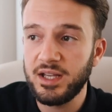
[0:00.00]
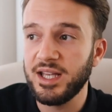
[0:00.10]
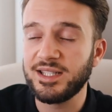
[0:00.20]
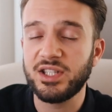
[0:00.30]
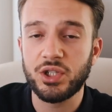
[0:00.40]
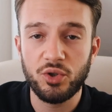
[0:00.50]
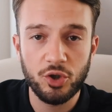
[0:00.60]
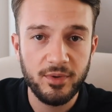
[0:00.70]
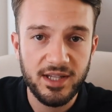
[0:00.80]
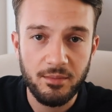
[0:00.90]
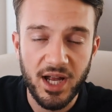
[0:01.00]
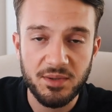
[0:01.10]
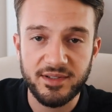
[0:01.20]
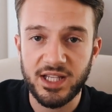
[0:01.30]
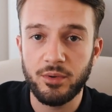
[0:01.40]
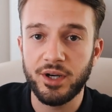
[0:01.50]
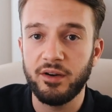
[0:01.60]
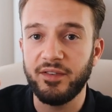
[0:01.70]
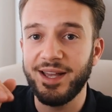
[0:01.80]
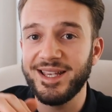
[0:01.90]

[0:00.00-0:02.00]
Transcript: Is it social media management that you want to offer?